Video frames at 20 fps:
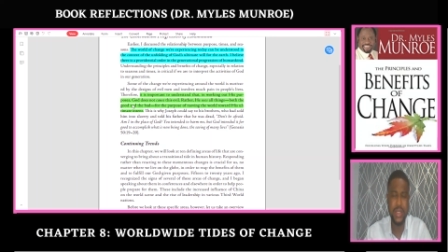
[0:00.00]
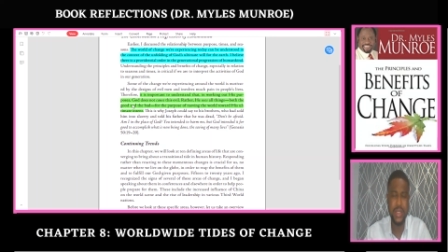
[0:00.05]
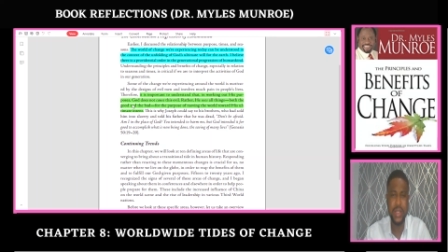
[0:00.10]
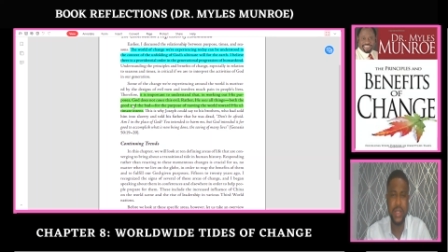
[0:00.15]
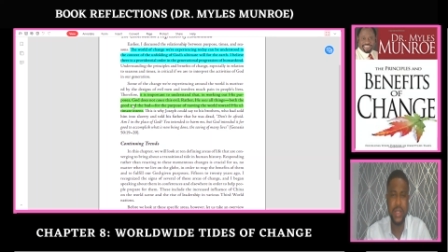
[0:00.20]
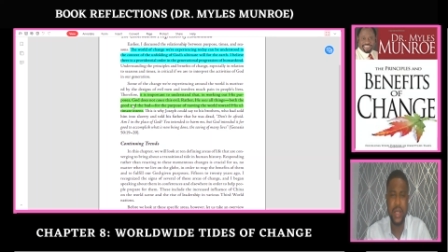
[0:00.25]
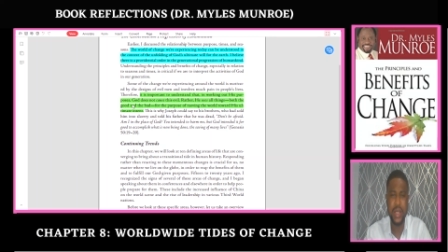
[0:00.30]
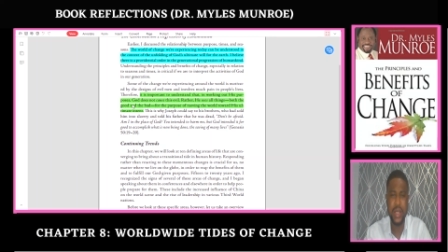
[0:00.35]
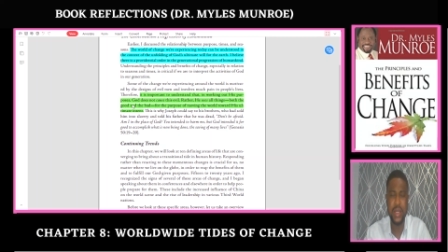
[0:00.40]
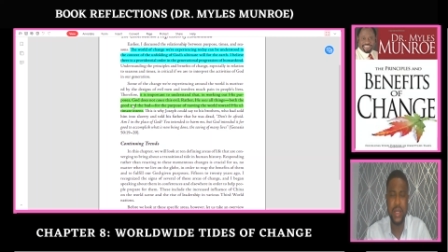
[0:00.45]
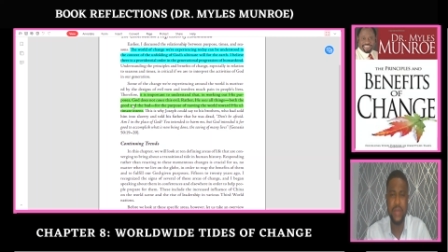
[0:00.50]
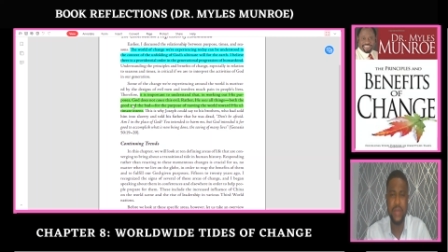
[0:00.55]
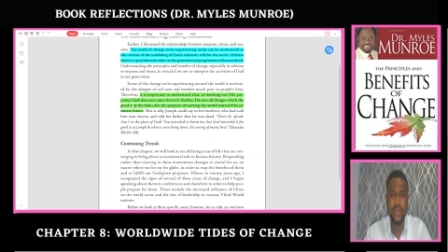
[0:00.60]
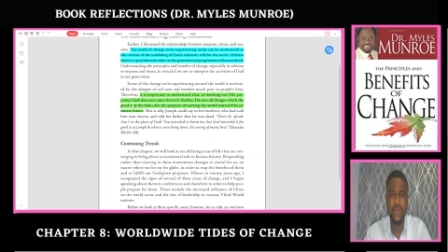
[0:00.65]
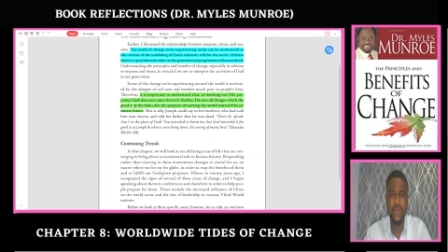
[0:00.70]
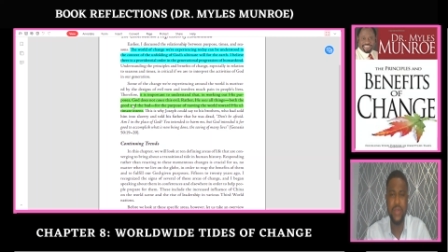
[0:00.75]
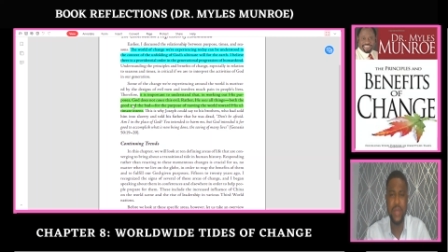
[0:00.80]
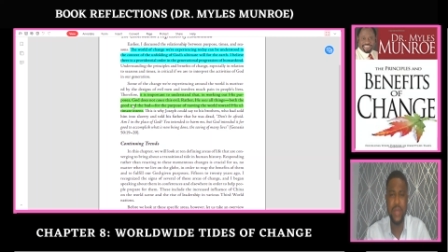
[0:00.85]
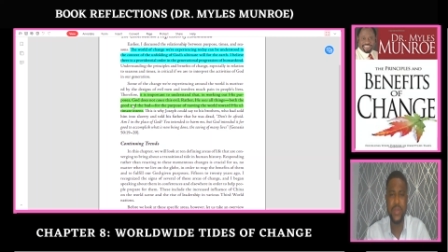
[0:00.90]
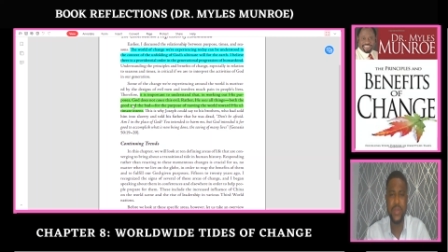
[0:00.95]
the, the
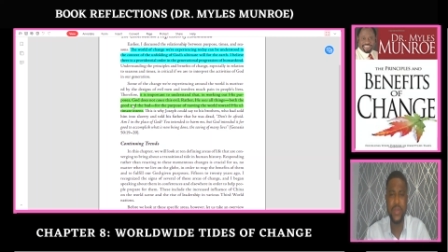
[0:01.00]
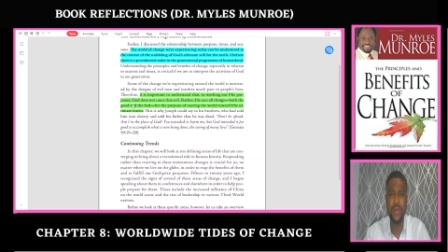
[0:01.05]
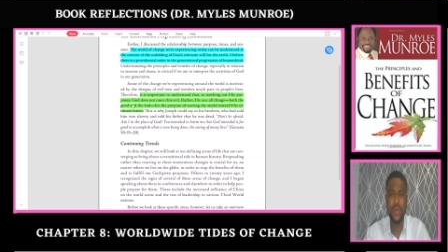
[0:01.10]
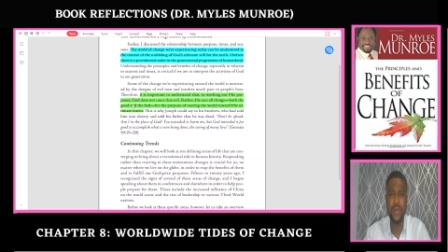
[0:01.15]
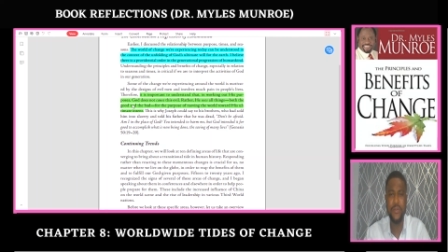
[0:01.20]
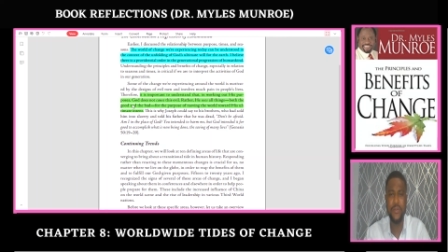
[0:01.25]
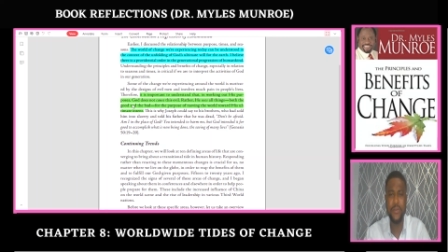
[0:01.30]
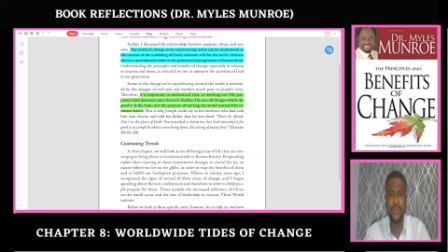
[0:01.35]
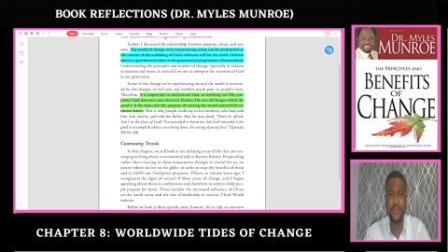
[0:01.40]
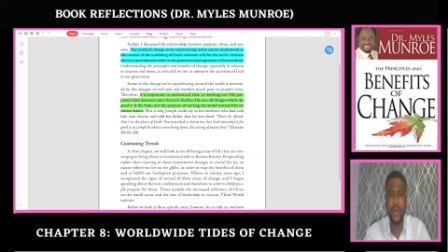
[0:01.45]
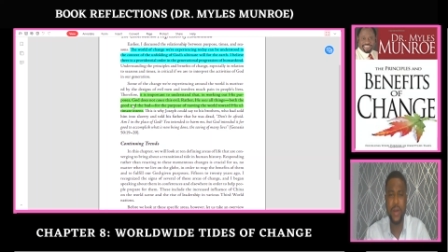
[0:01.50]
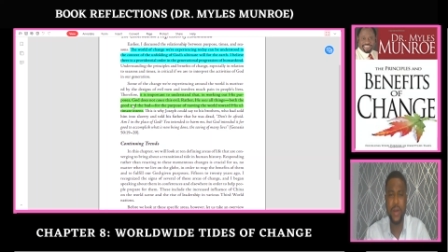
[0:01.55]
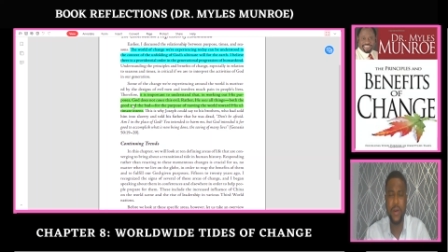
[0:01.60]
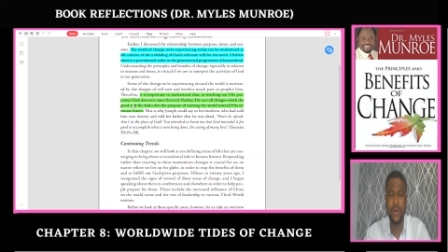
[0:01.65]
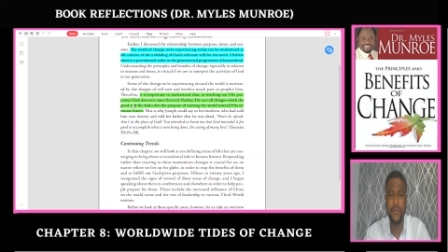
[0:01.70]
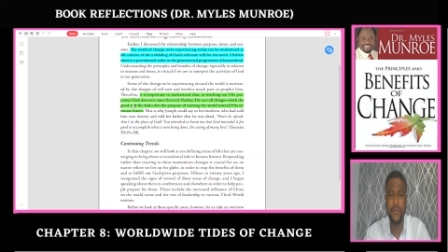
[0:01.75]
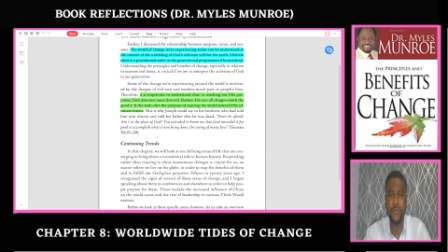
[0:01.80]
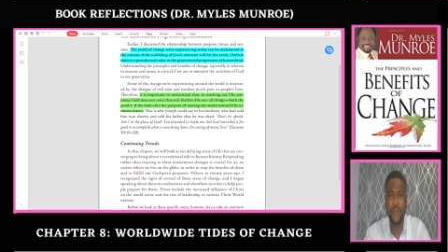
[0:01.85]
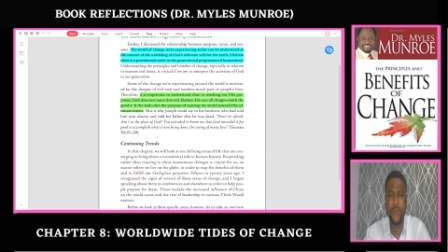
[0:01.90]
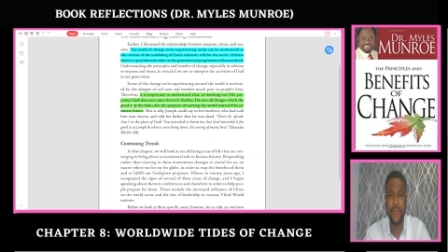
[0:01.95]
dreams of,
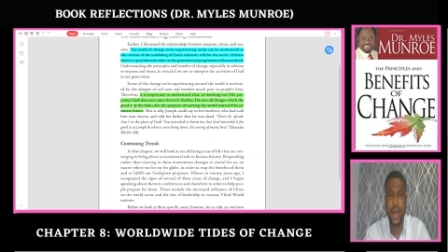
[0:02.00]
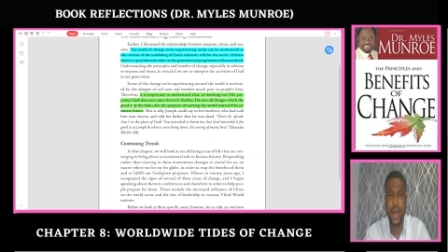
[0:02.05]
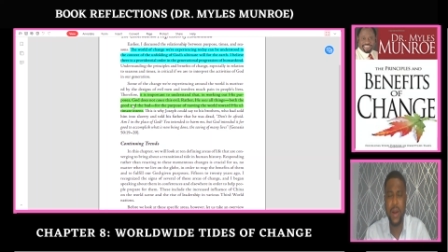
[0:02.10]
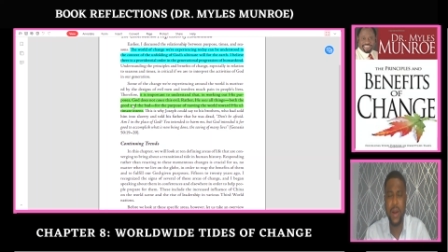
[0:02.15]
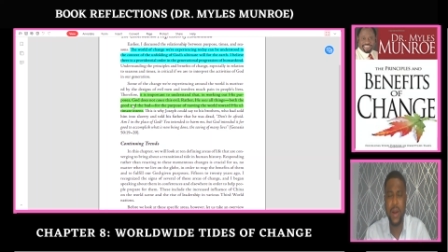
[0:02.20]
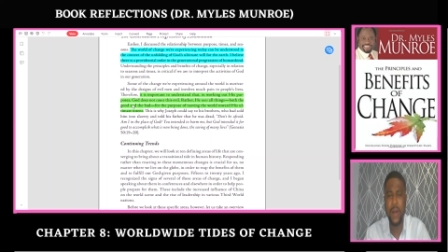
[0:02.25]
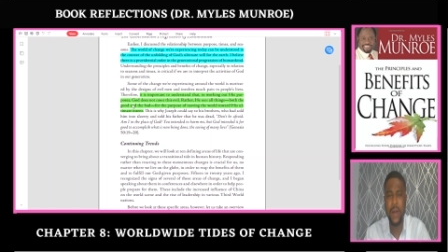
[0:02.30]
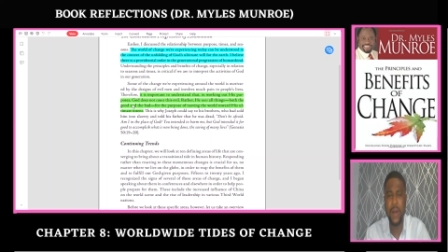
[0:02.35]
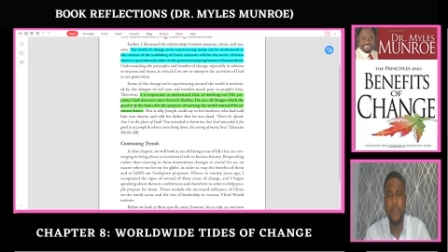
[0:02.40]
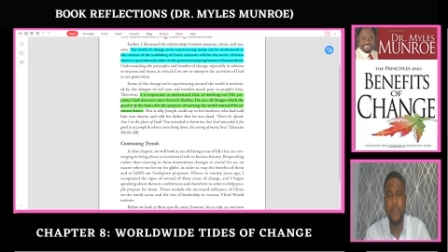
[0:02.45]
of Pharaoh,